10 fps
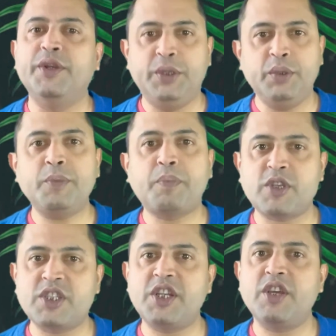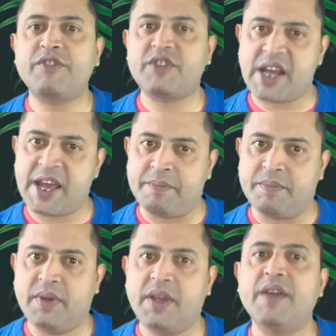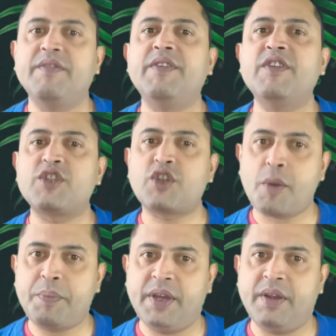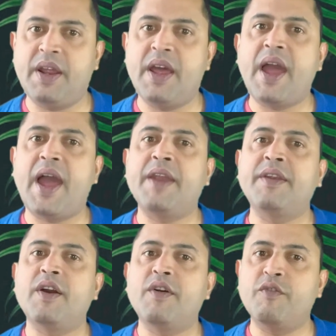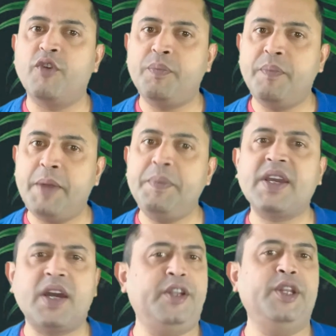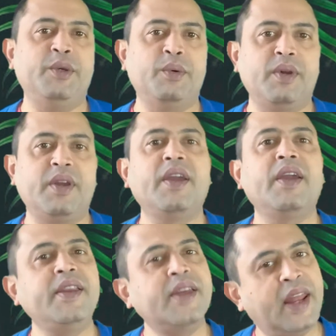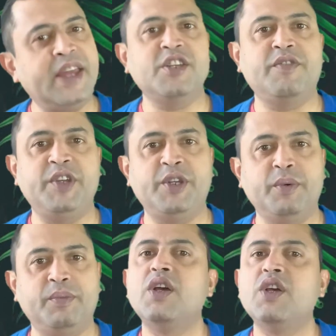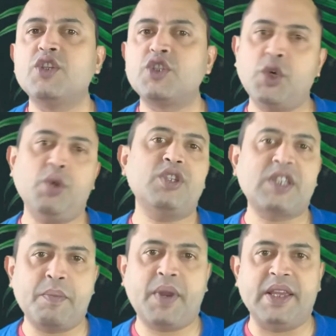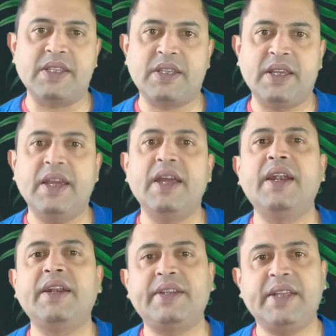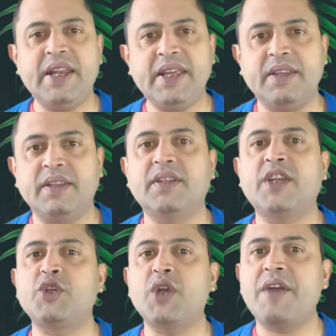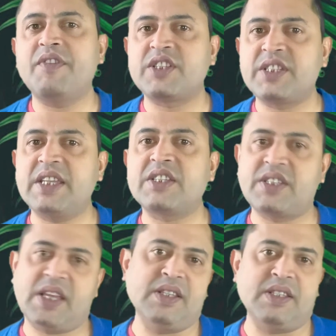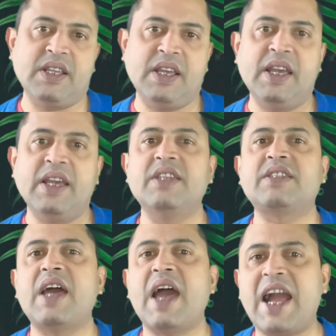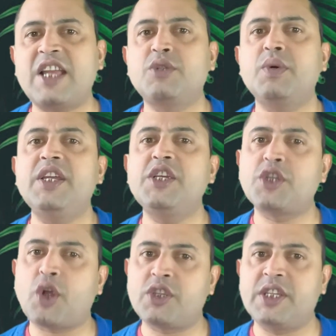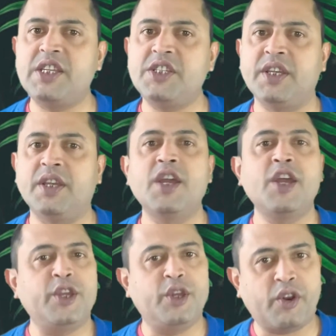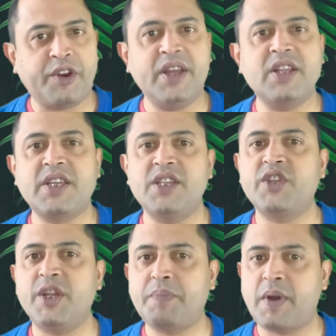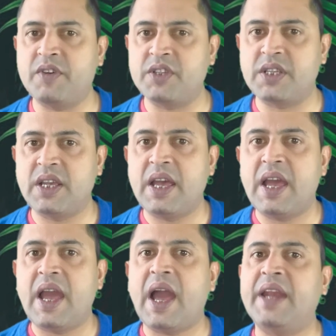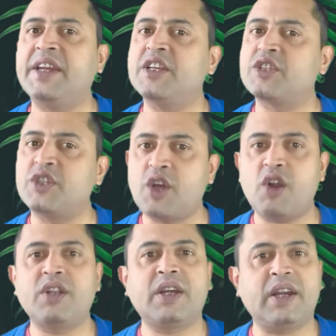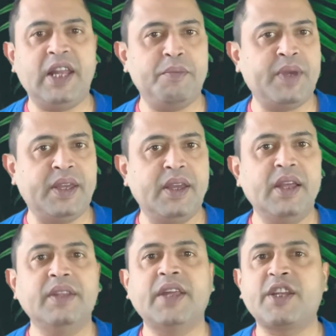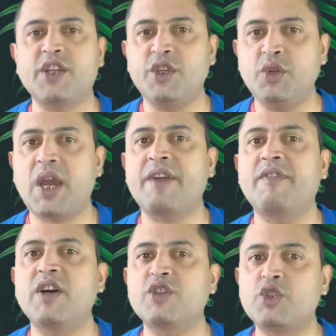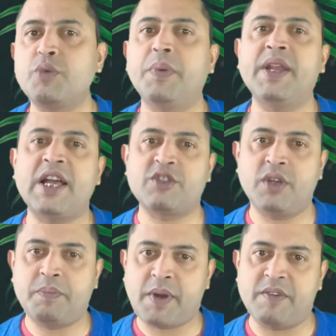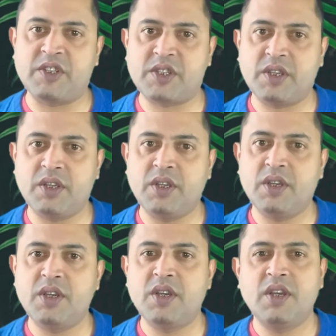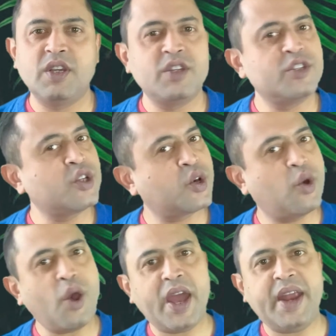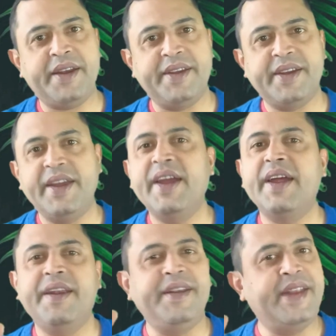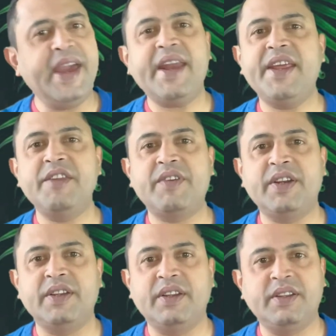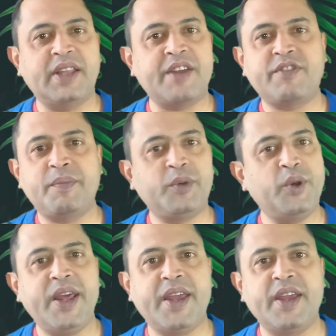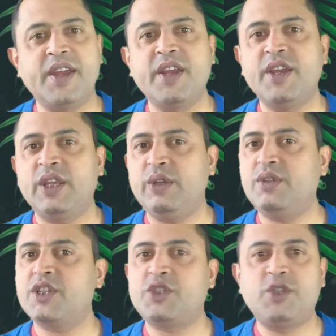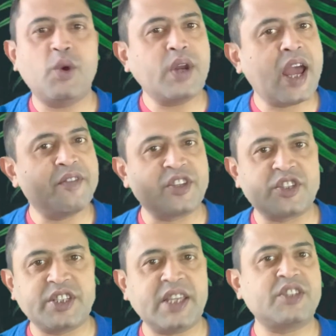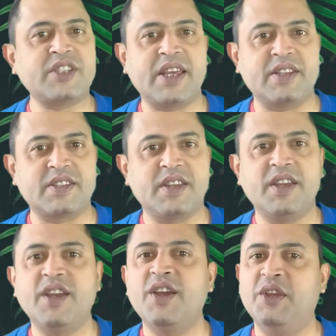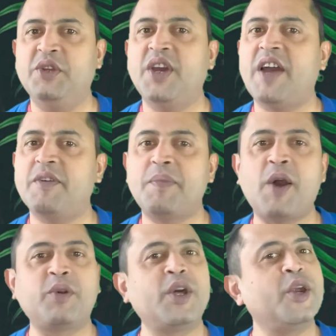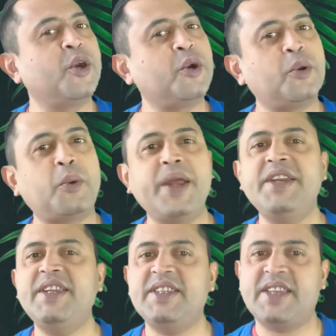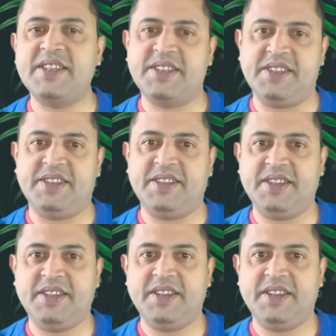Due to paucity of time, we will stop here and would maybe continue in a later video. So to summarize, telling that you have a sixth sense is actually shortchanging your real sensory powers, and it is not claiming that you have supernatural powers. So go ahead, dare anyone that from today you just don't have a sixth sense, you have about twenty senses.